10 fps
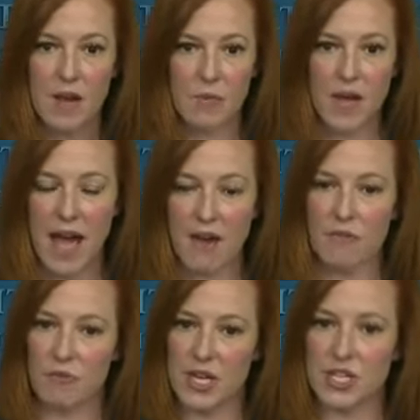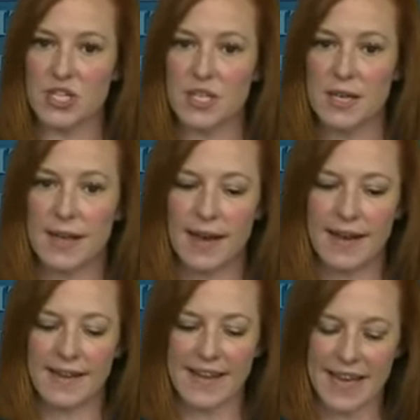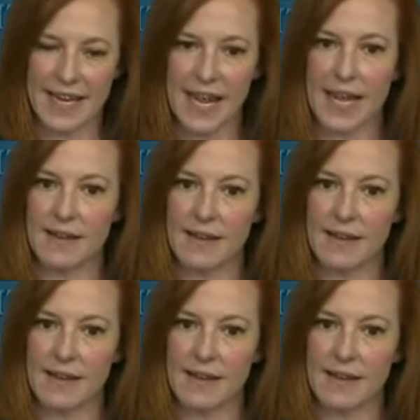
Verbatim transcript: We have reached uh, hit a,